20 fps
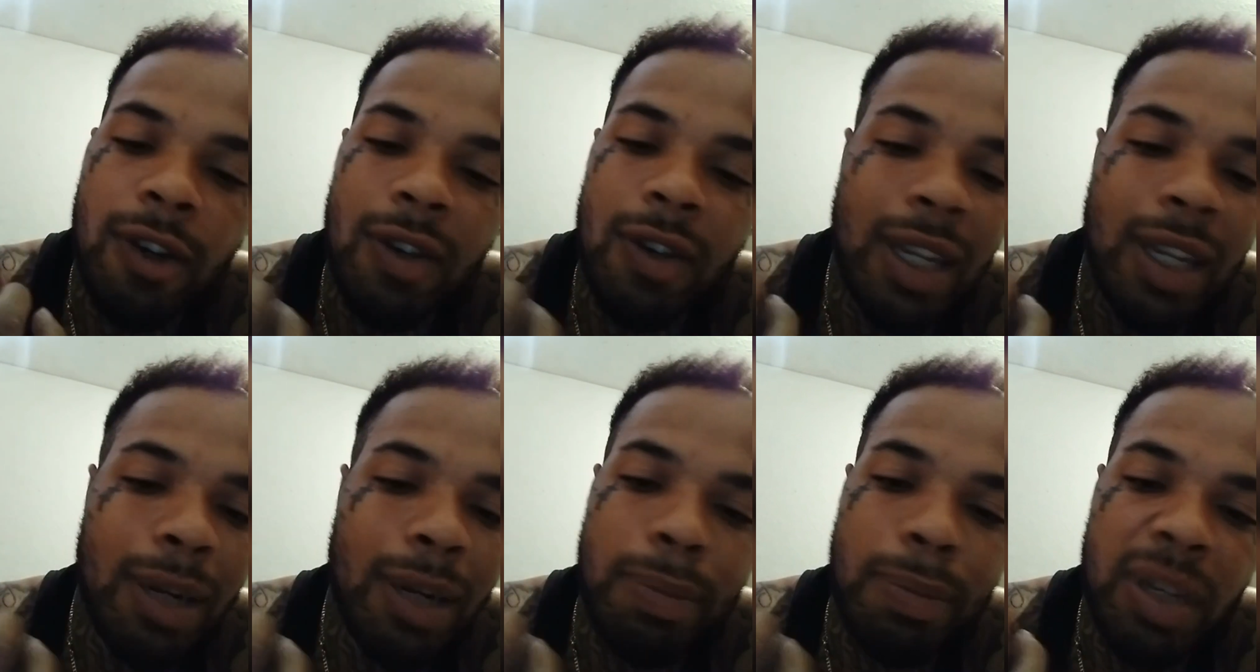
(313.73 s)

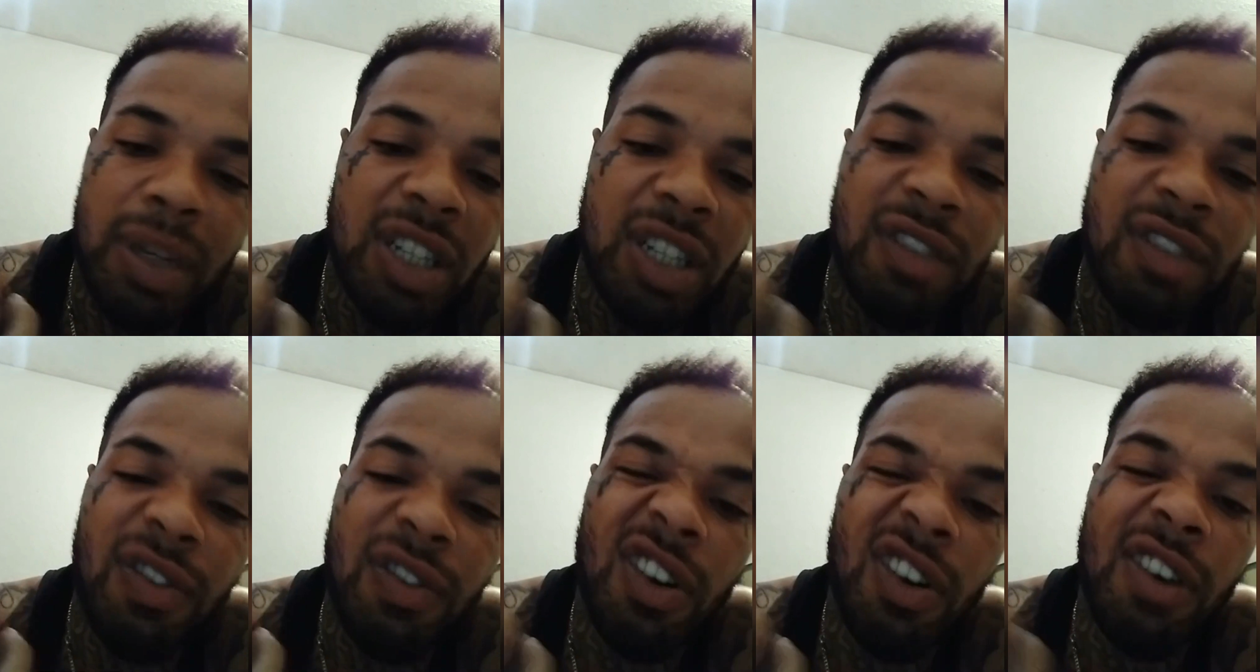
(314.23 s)
They talked
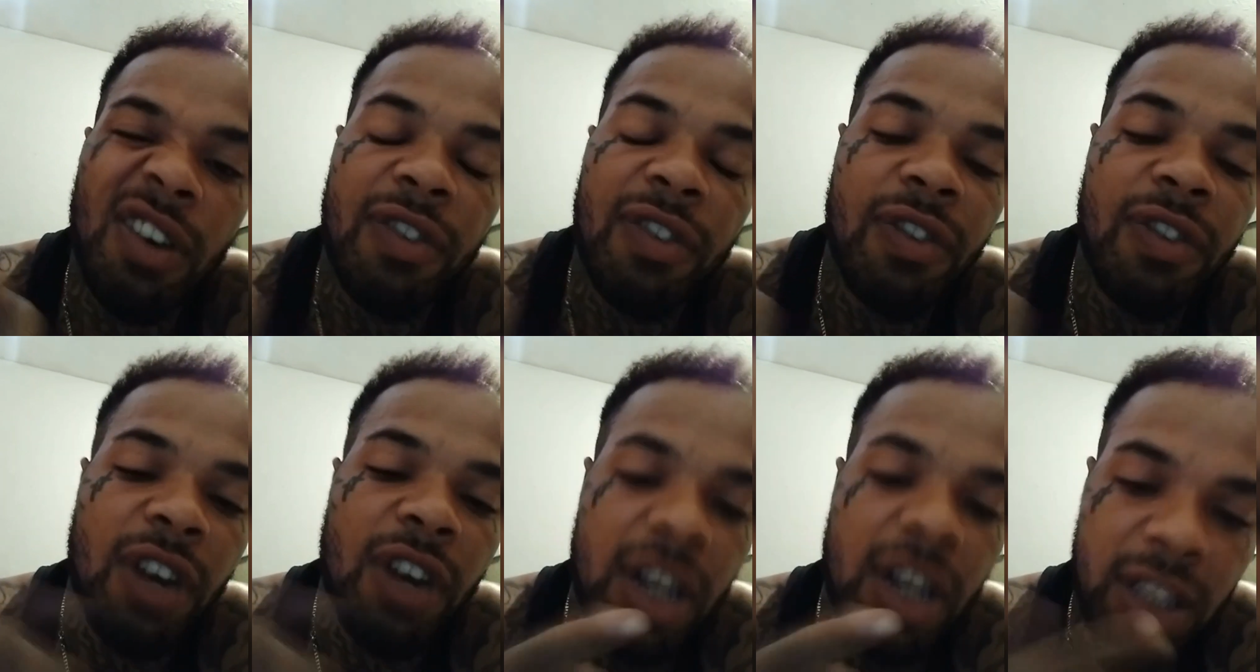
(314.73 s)
about
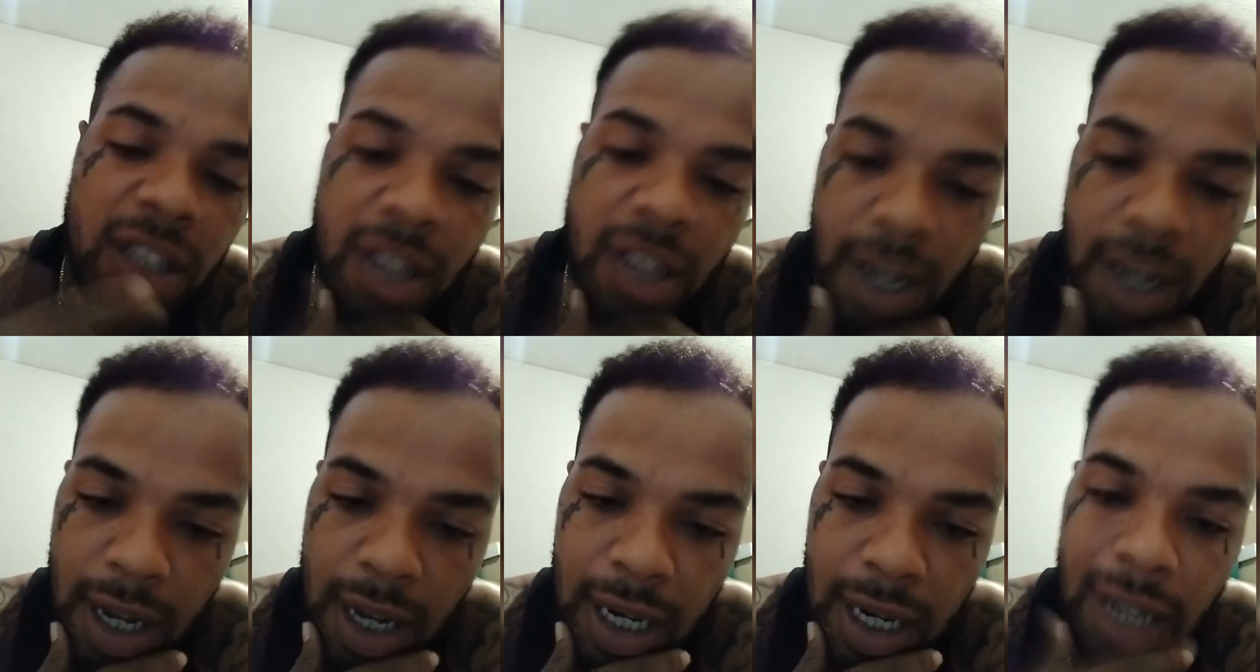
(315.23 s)
Jesus
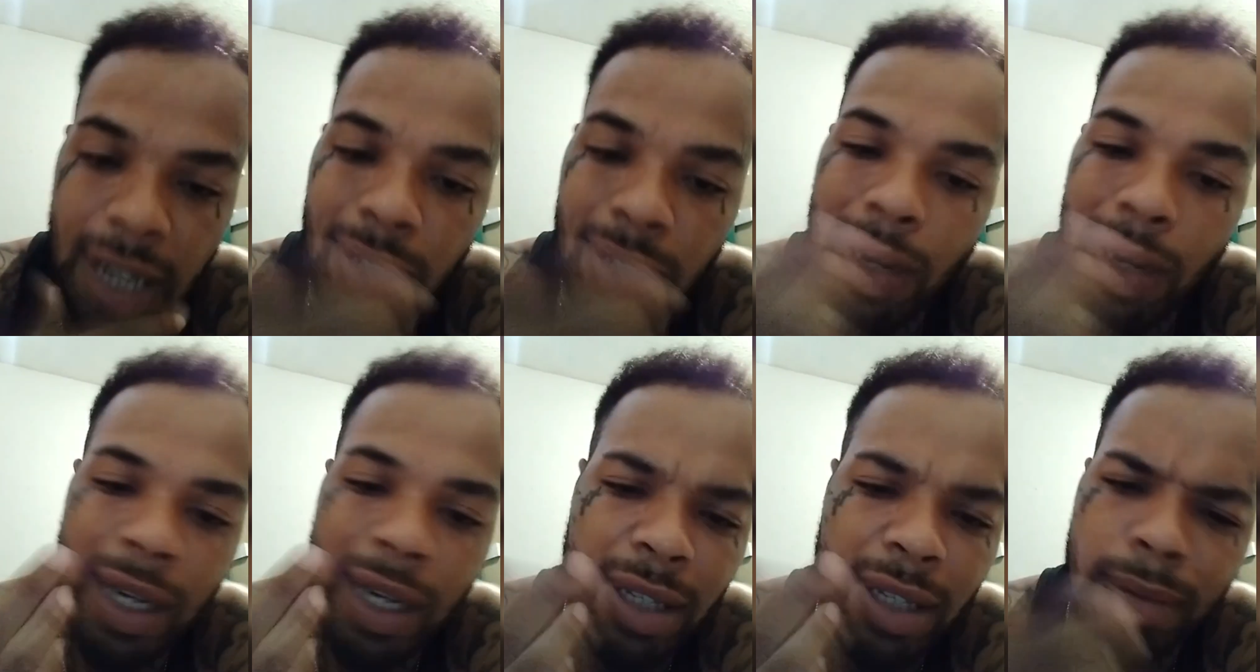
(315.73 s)
Christ
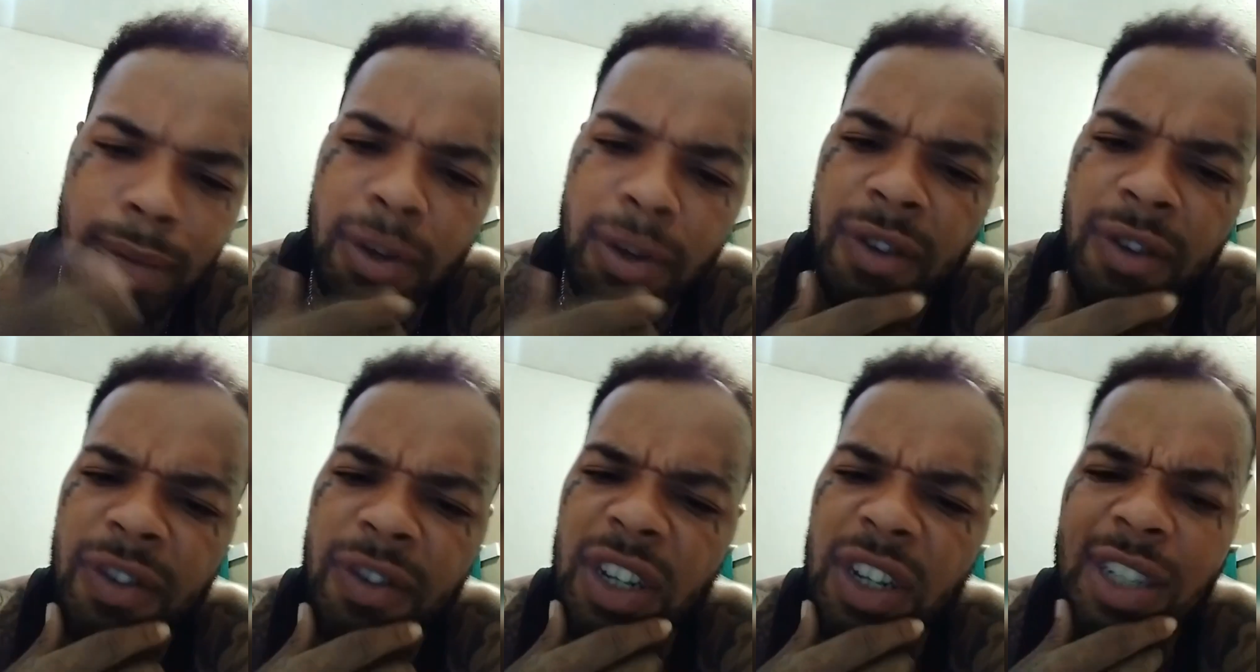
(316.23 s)
himself.
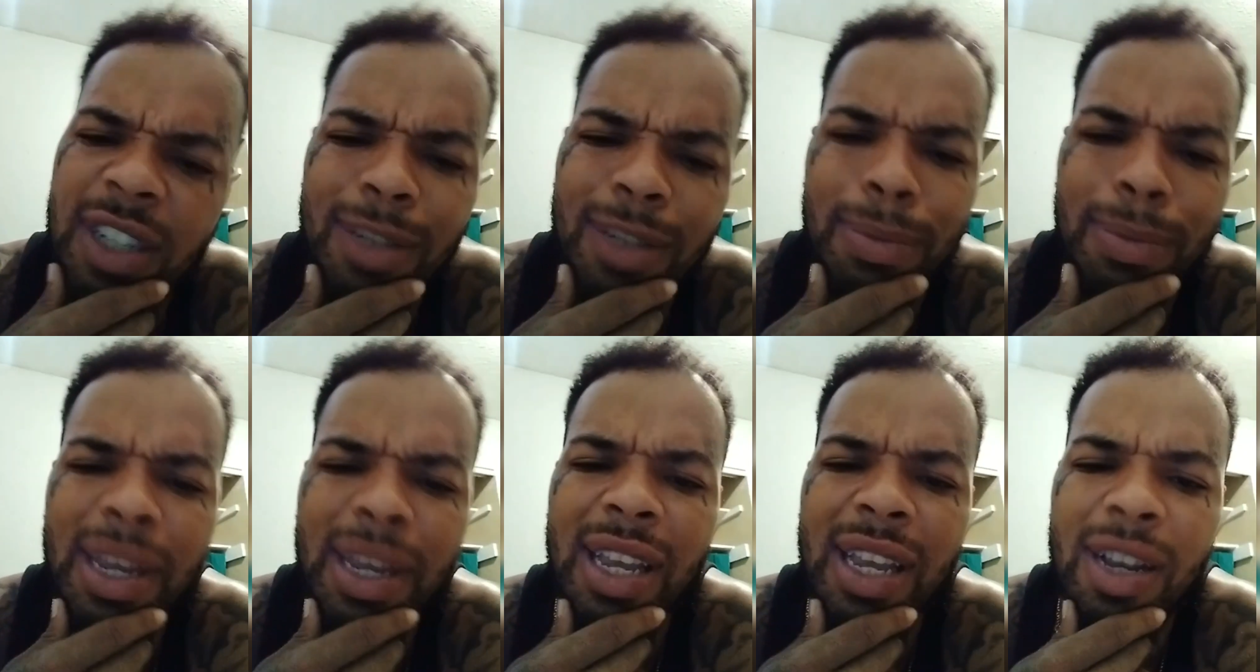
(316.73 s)

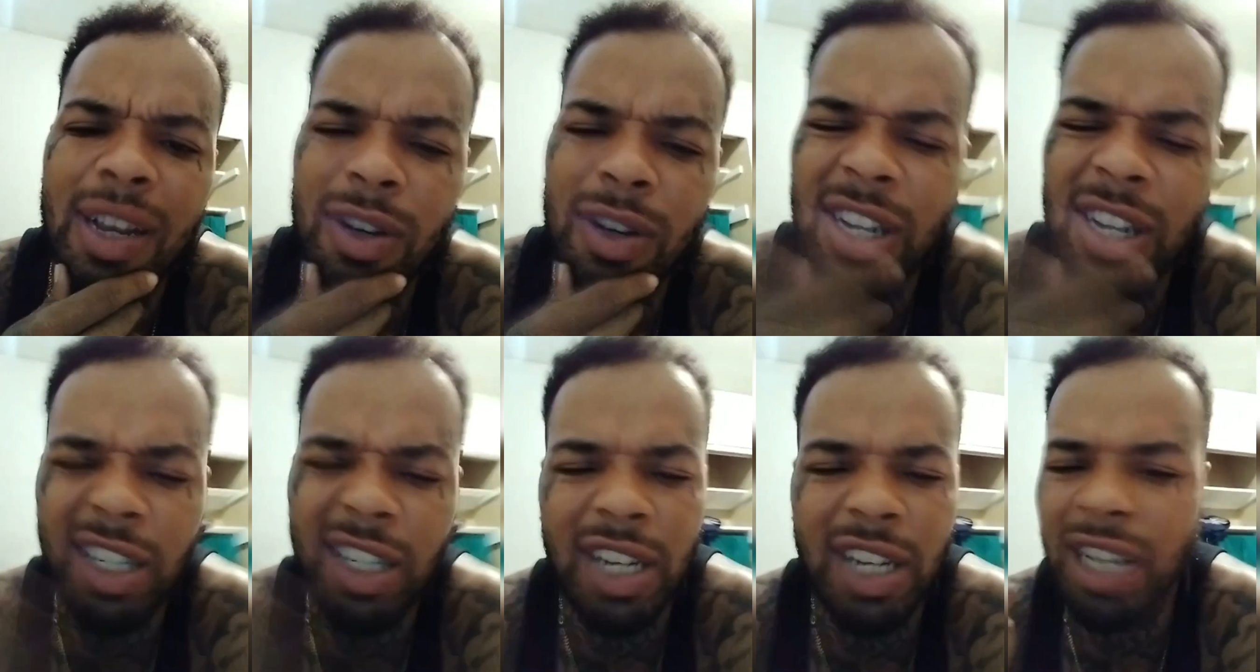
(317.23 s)
Think he give a
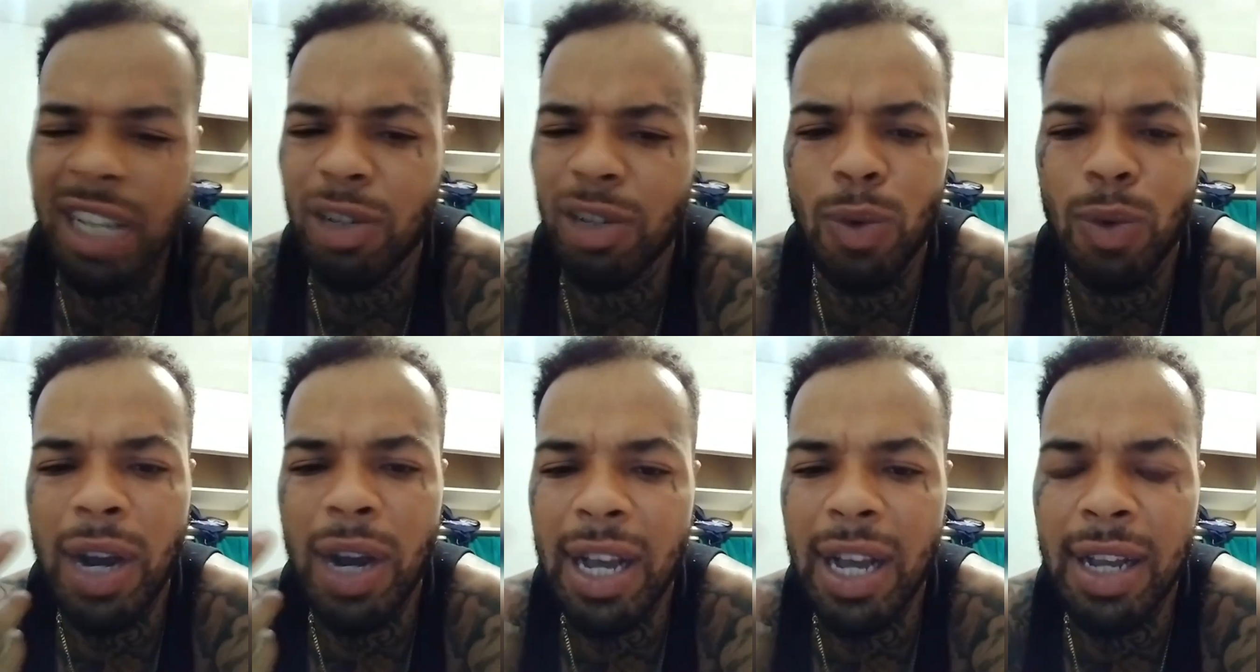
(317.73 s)
fuck?